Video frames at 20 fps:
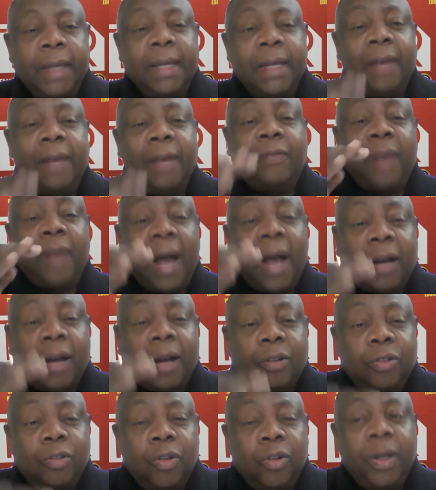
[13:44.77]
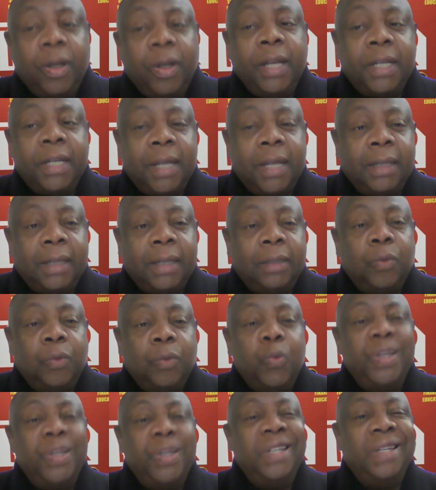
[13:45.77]
they've acknowledged that
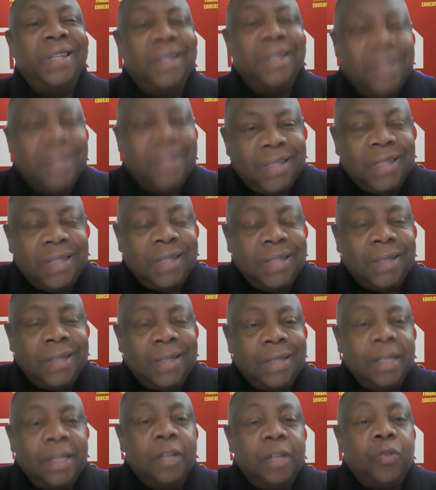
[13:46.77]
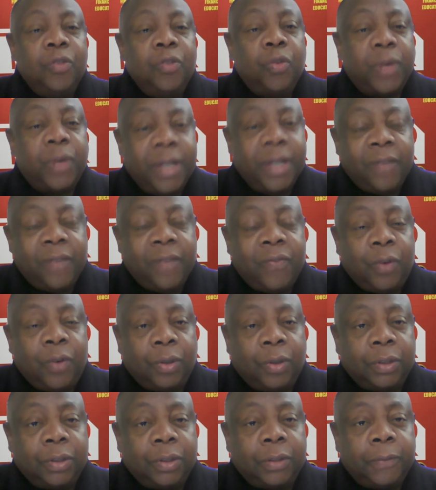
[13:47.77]
we need to
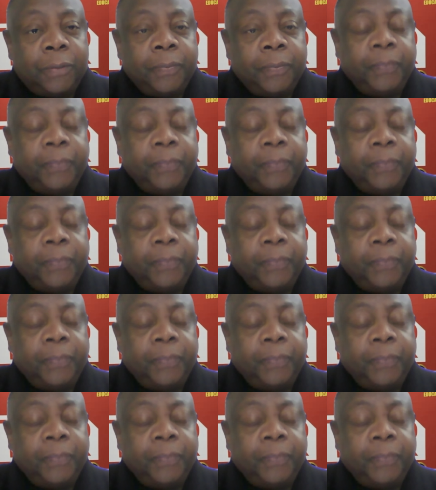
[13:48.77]
reinforce.